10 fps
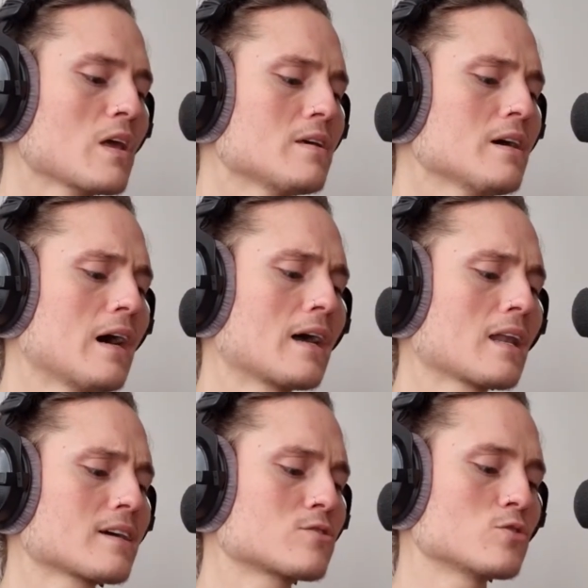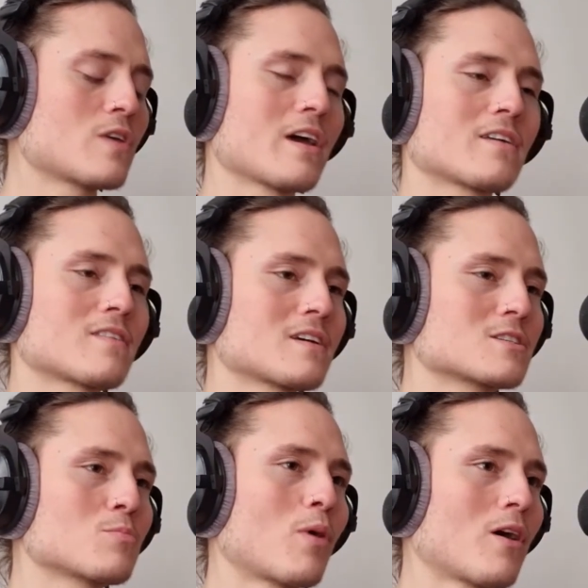I like to take
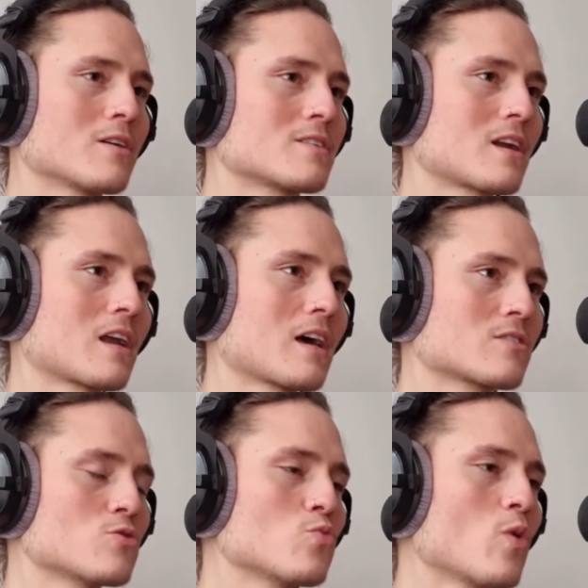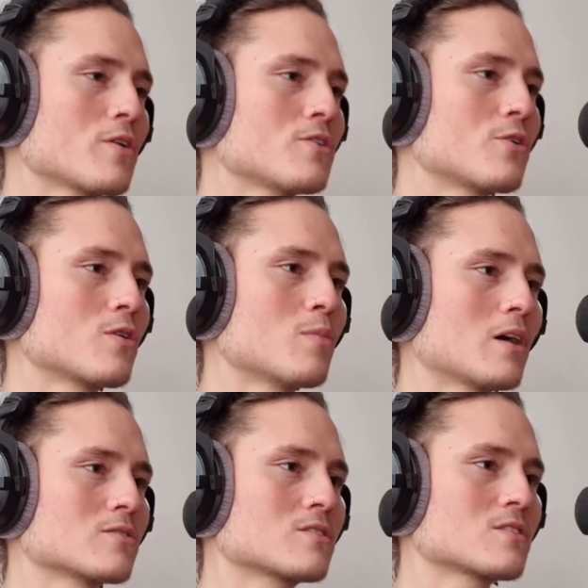things apart, and I like to wonder
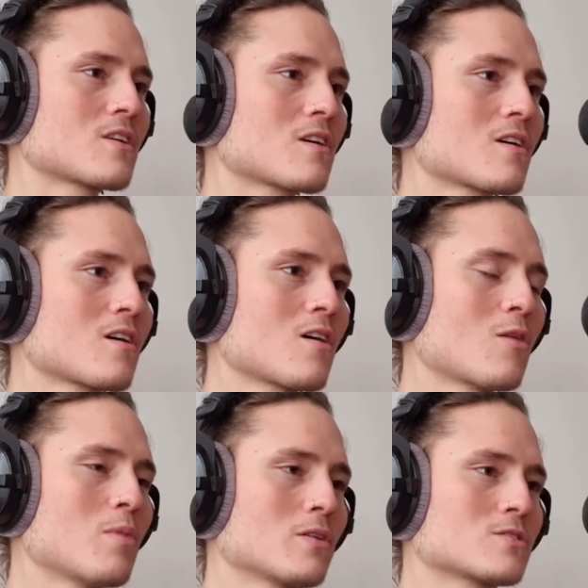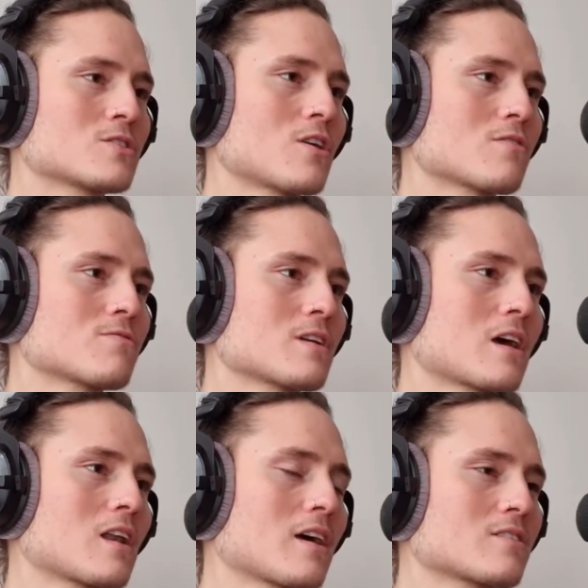about stuff, and
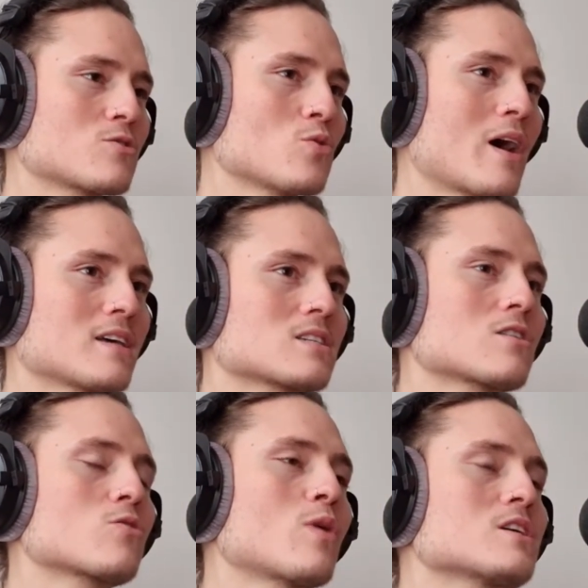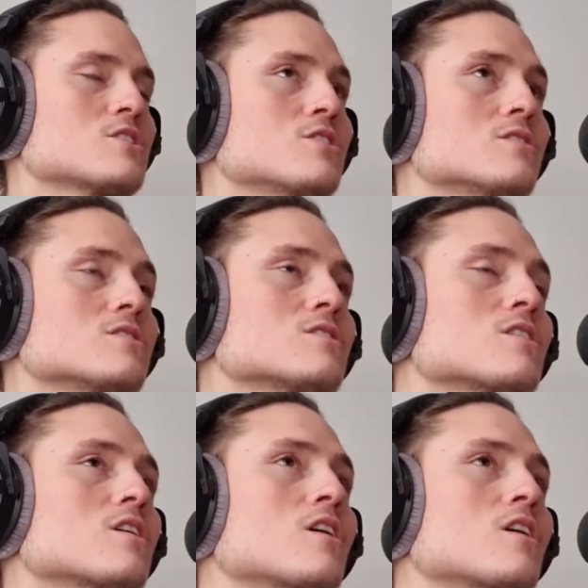I like to ask questions.